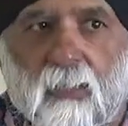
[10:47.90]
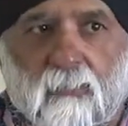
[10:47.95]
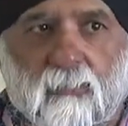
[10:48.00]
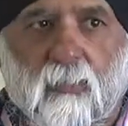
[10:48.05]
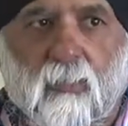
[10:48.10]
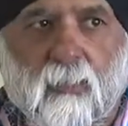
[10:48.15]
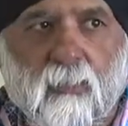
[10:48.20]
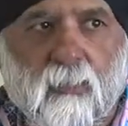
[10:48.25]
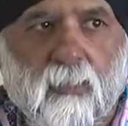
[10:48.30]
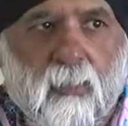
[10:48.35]

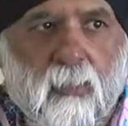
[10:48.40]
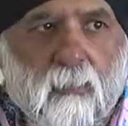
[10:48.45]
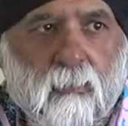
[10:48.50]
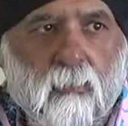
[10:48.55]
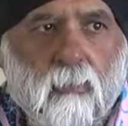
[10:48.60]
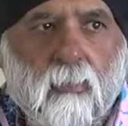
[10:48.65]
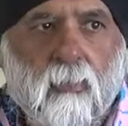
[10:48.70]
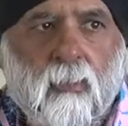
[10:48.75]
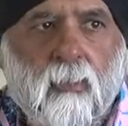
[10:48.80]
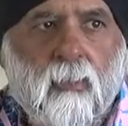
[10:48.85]
excellent here.
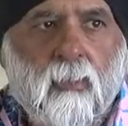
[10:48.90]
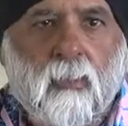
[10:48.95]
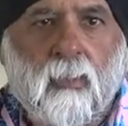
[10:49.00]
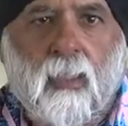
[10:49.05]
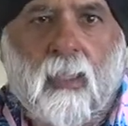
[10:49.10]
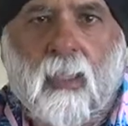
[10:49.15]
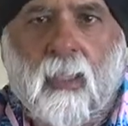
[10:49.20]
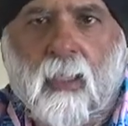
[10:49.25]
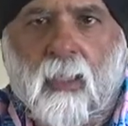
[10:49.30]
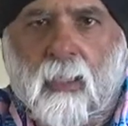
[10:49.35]

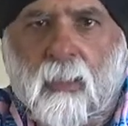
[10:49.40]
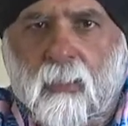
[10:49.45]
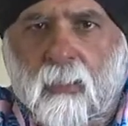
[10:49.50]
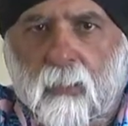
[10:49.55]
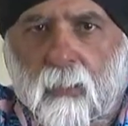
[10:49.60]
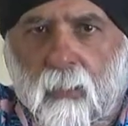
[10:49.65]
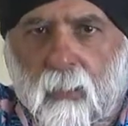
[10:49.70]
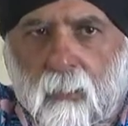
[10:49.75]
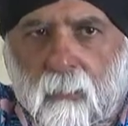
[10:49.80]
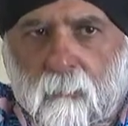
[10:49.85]
And,